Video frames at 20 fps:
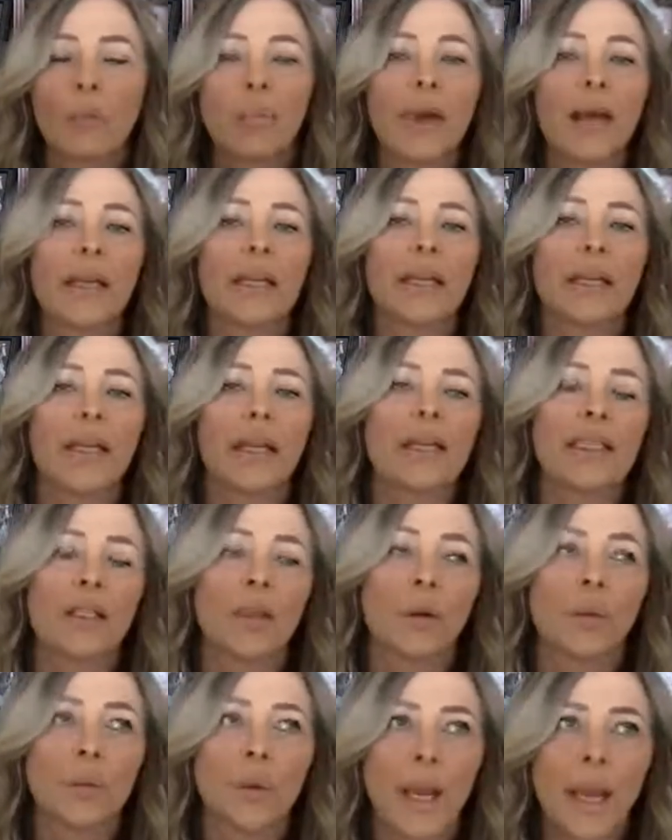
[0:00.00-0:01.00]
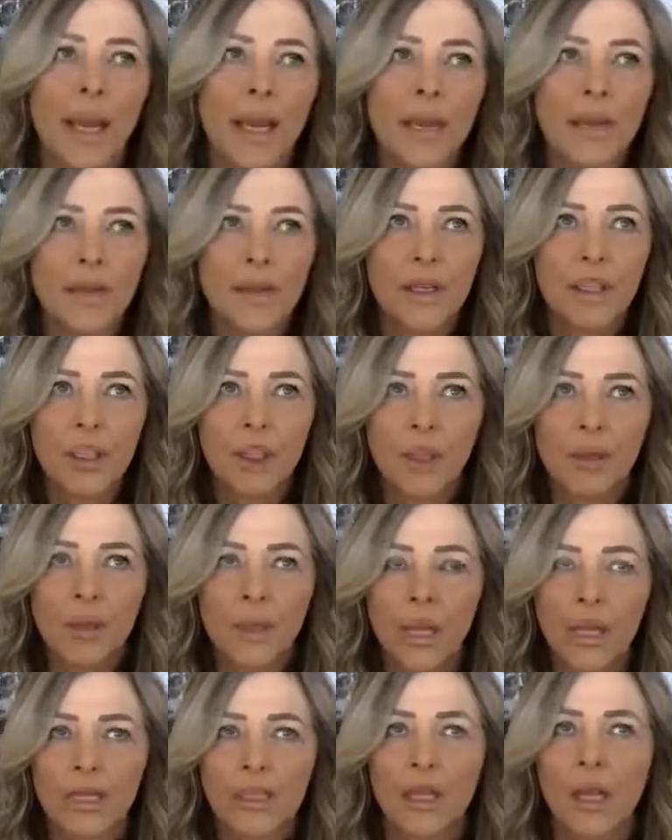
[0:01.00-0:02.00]
But it's a way that you
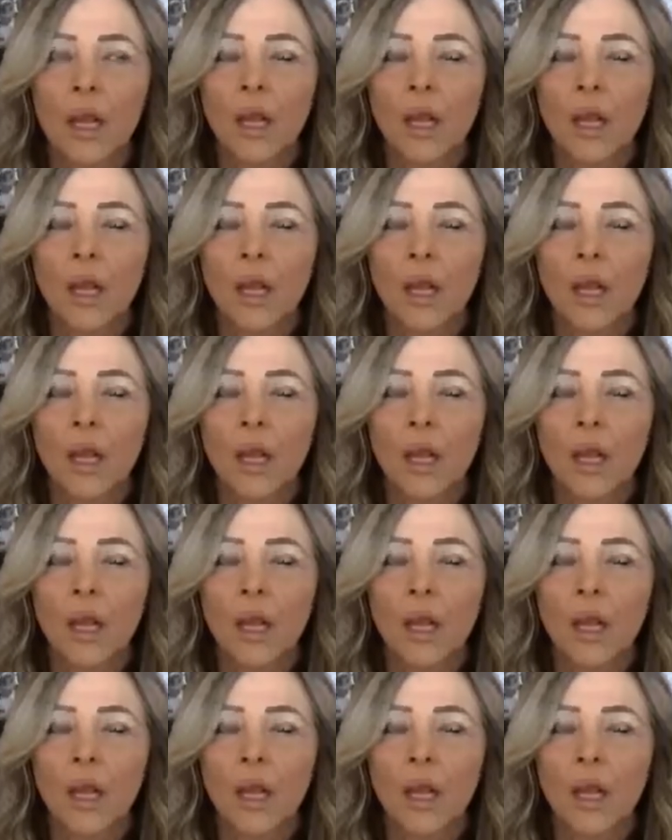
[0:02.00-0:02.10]
can